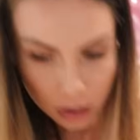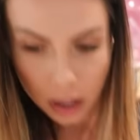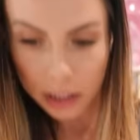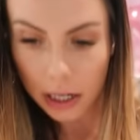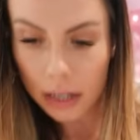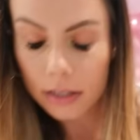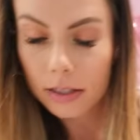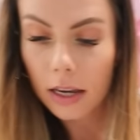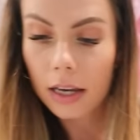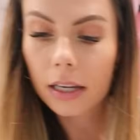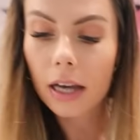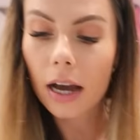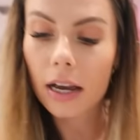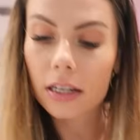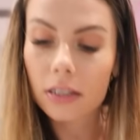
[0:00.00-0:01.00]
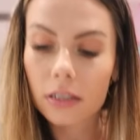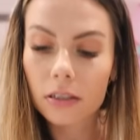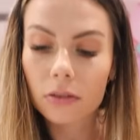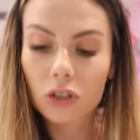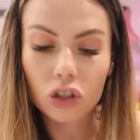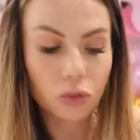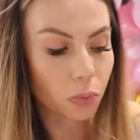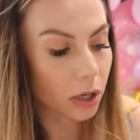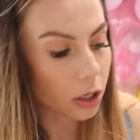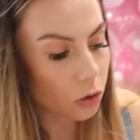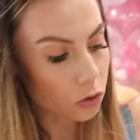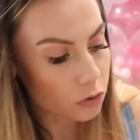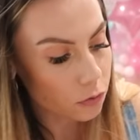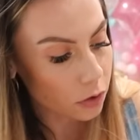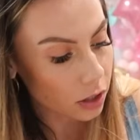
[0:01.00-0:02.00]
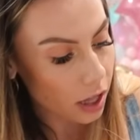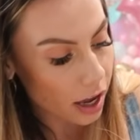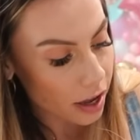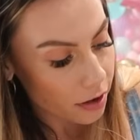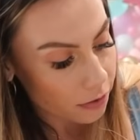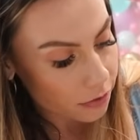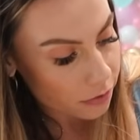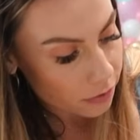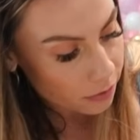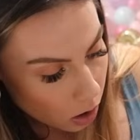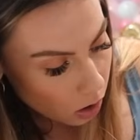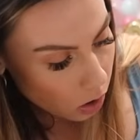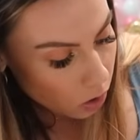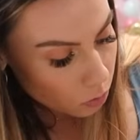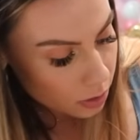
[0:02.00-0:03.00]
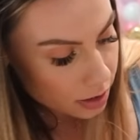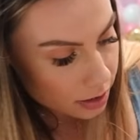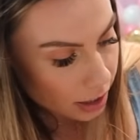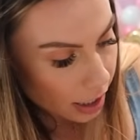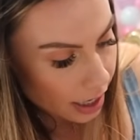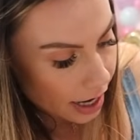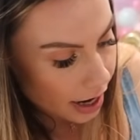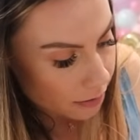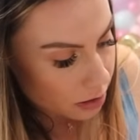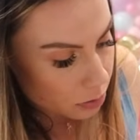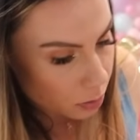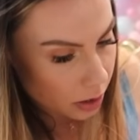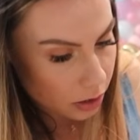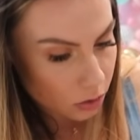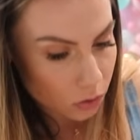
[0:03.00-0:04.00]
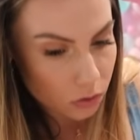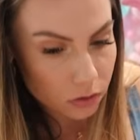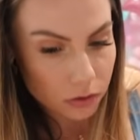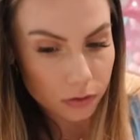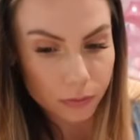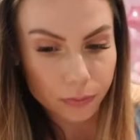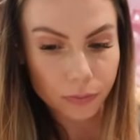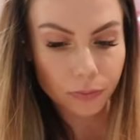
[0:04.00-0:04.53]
Like I said, guys, sprinkles for life. Always gotta have sprinkles.